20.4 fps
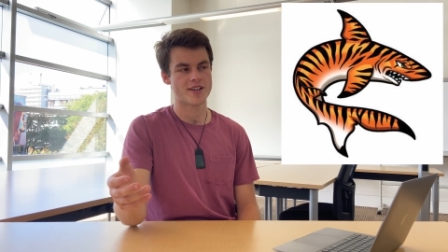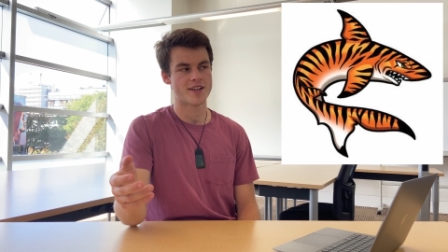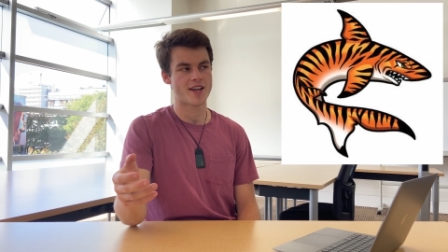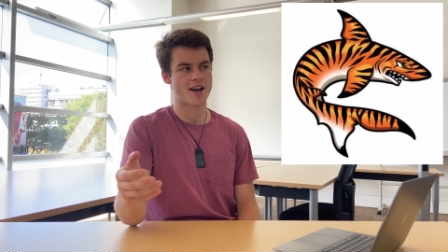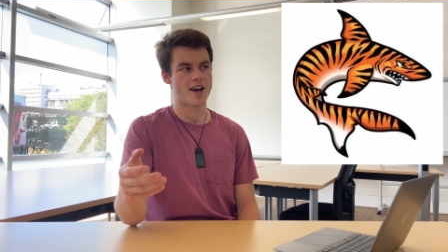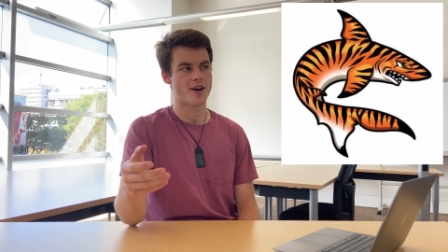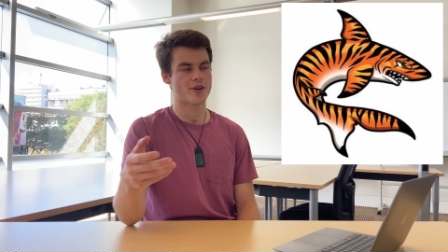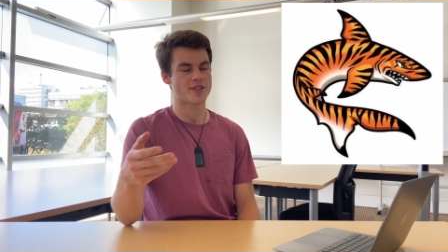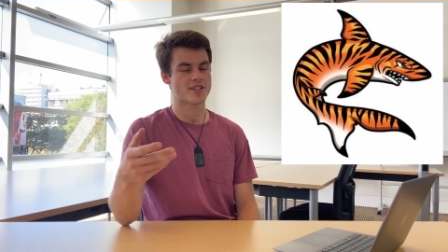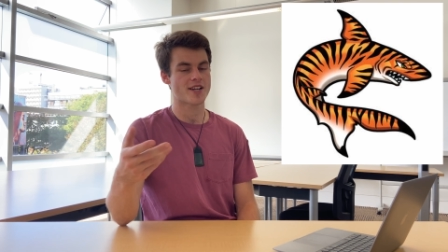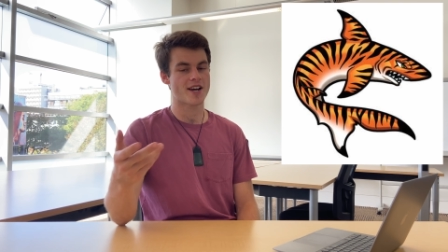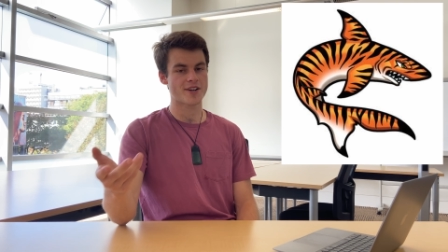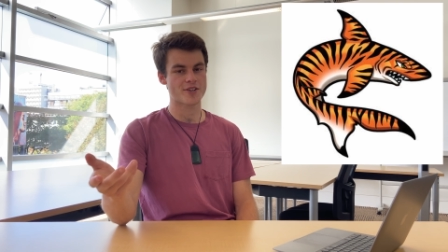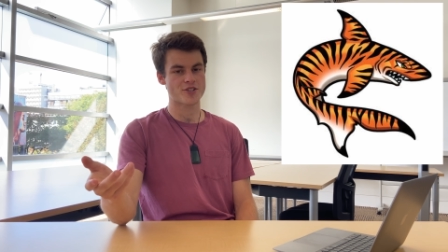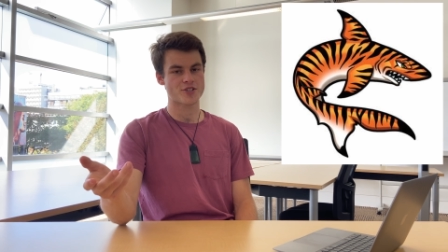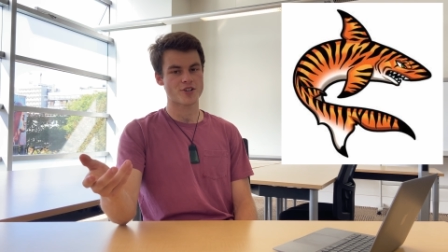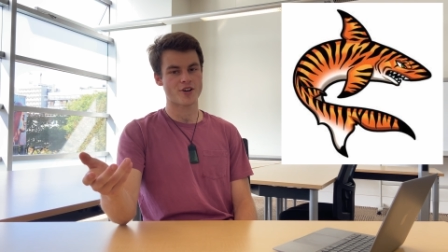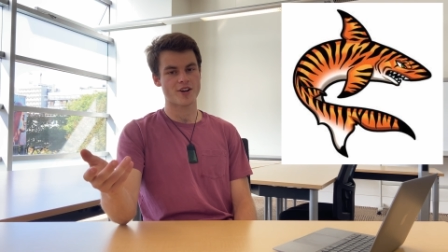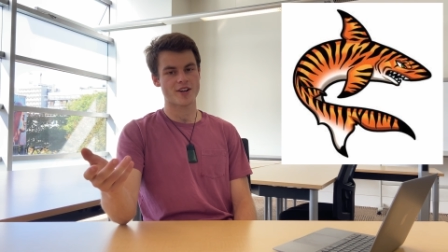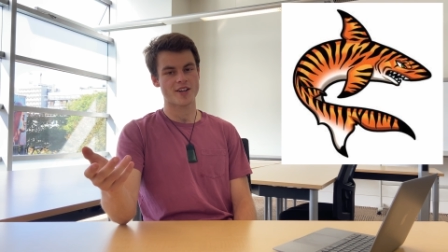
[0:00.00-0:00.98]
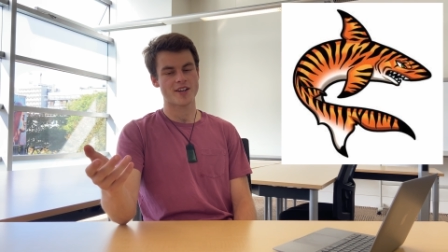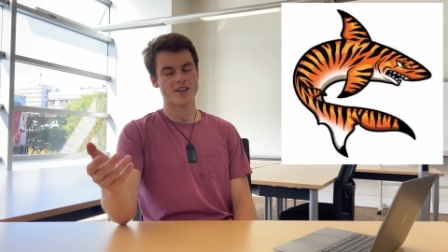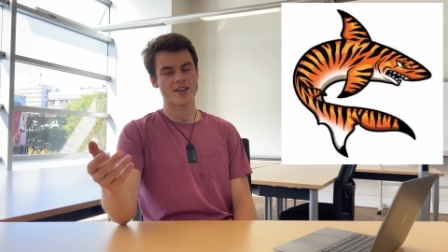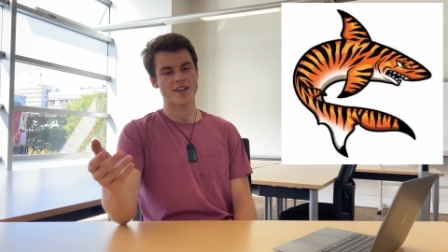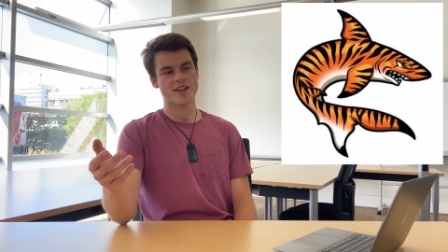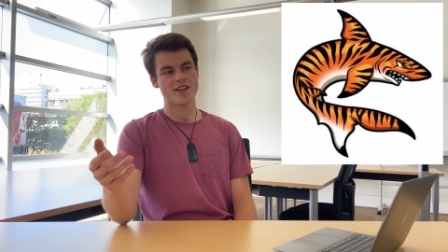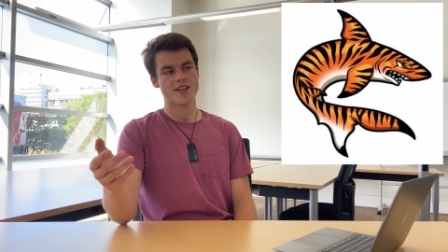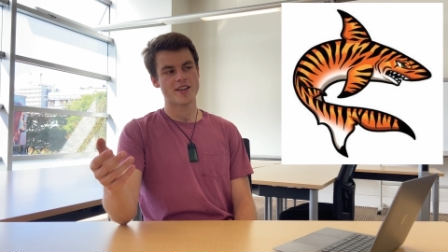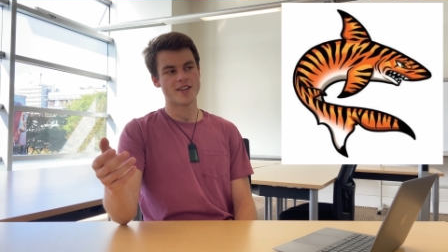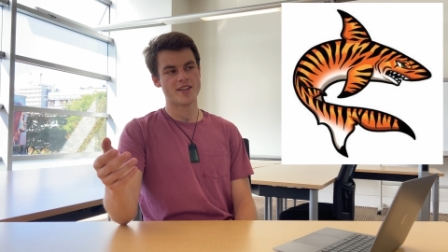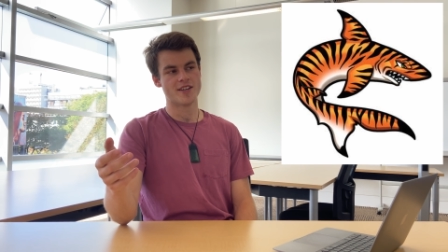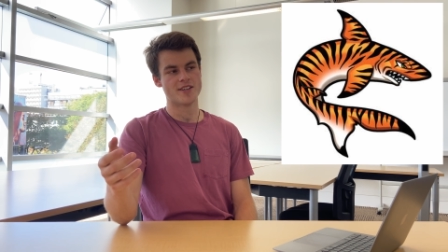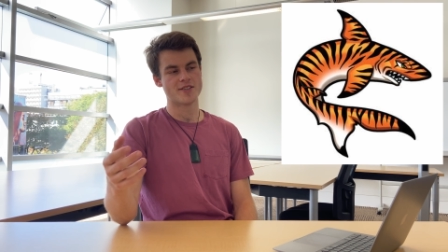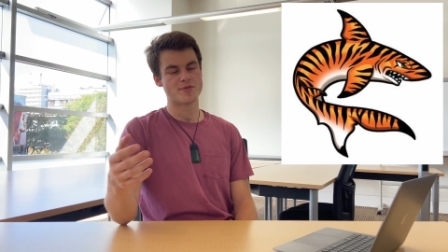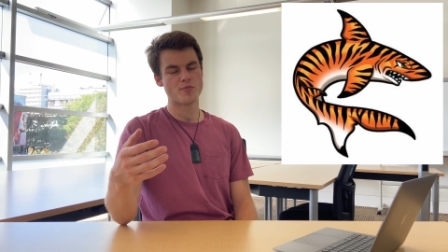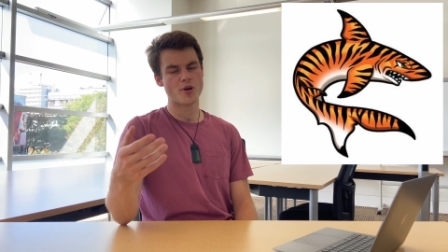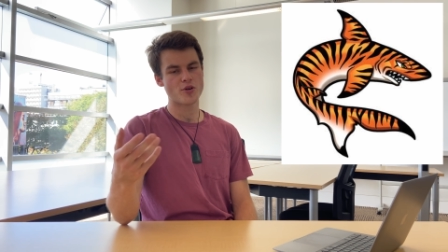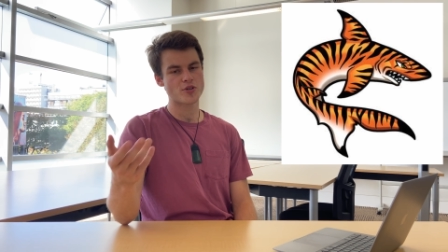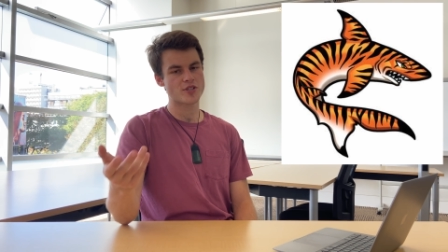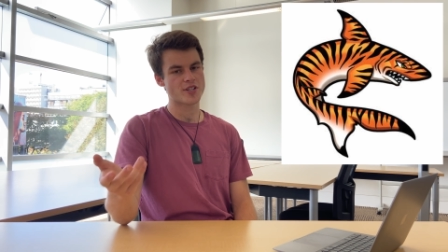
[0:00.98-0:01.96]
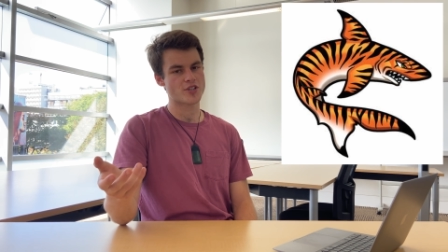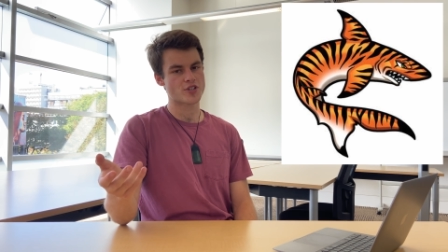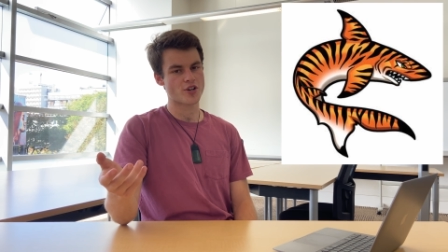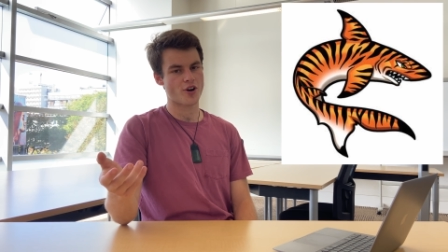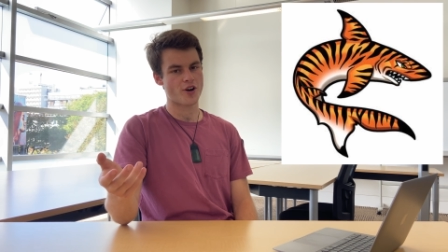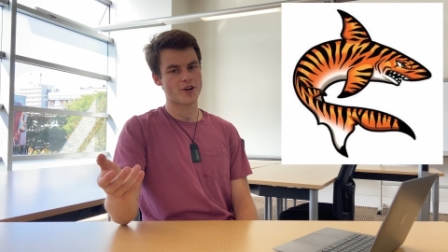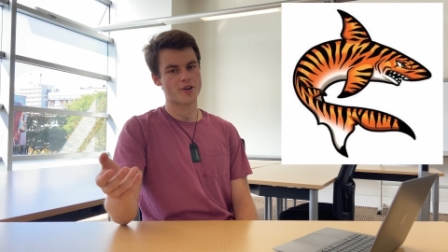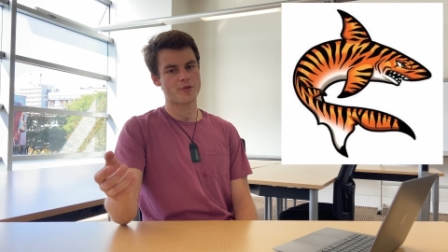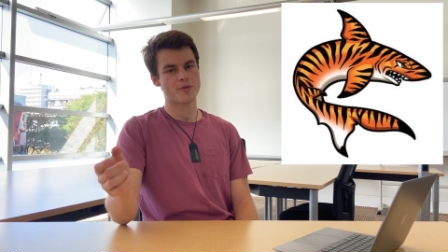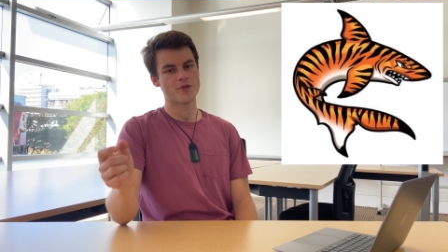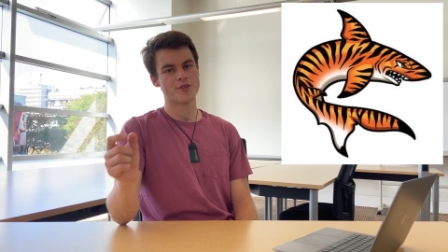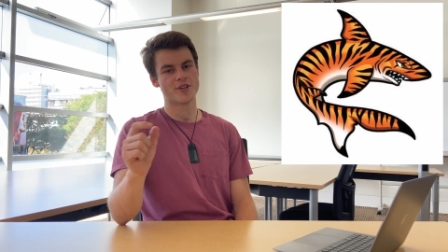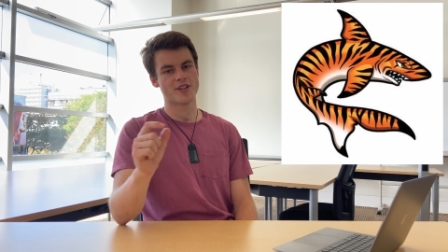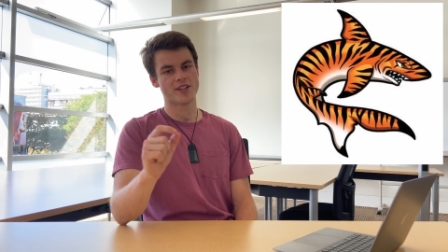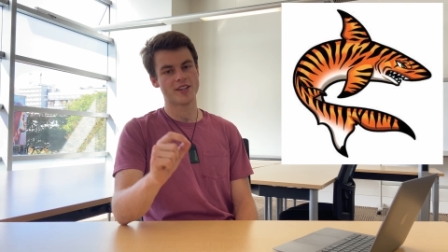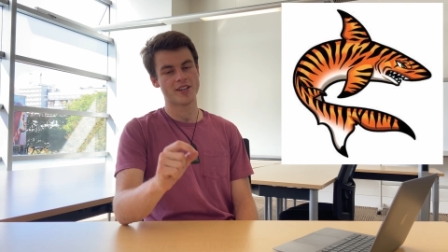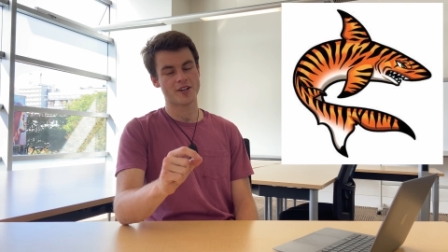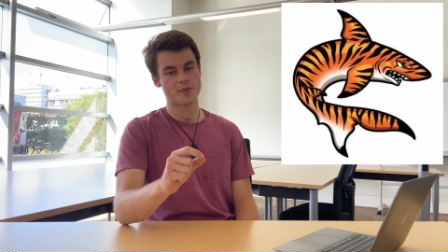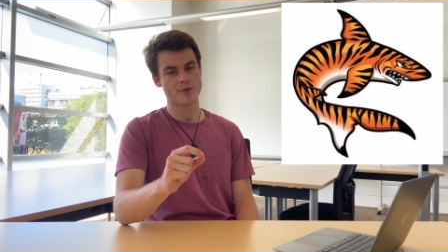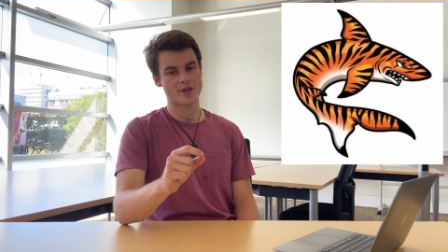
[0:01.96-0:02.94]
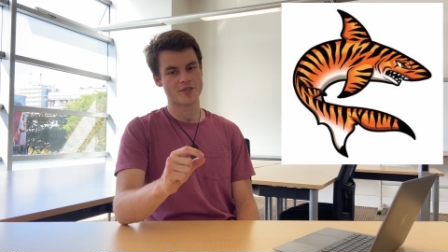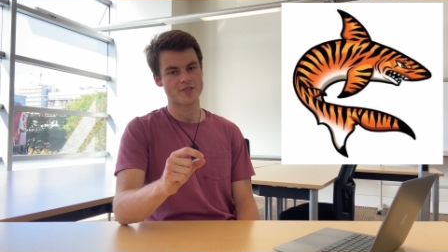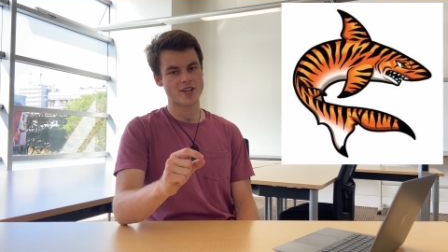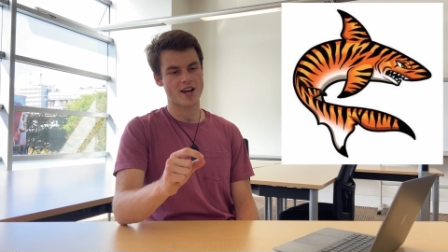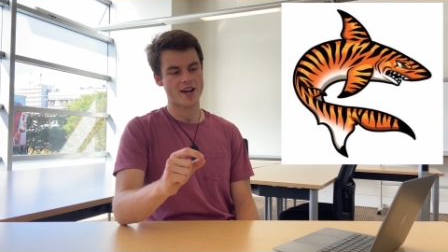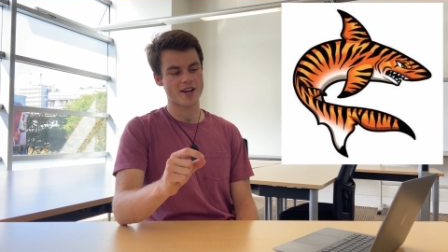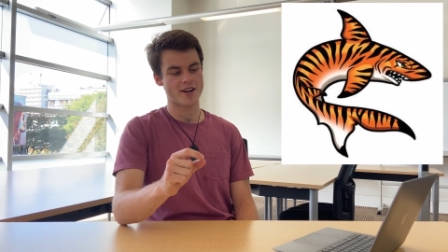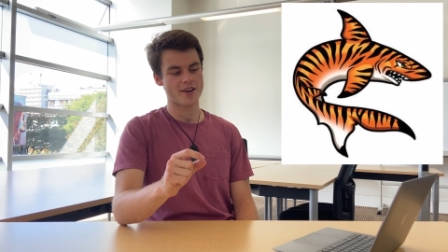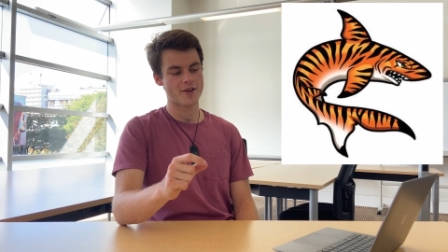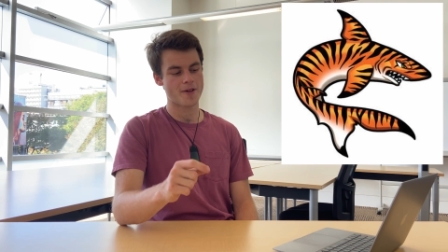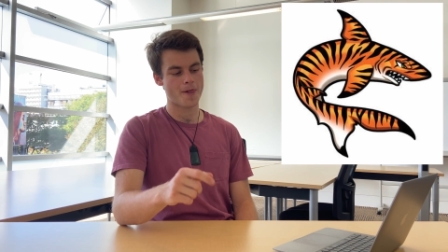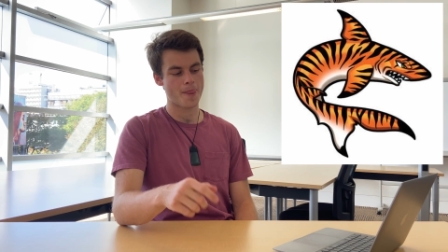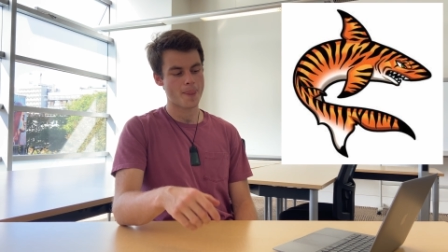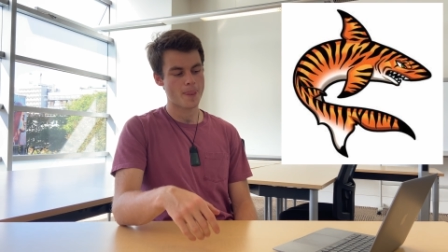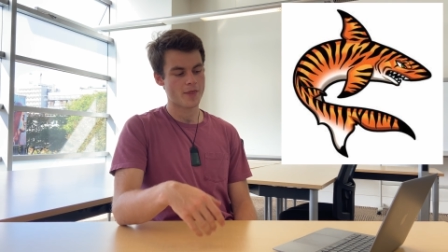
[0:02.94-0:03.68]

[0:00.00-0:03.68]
Now a tiger shark is mostly shark with only a little bit of tiger.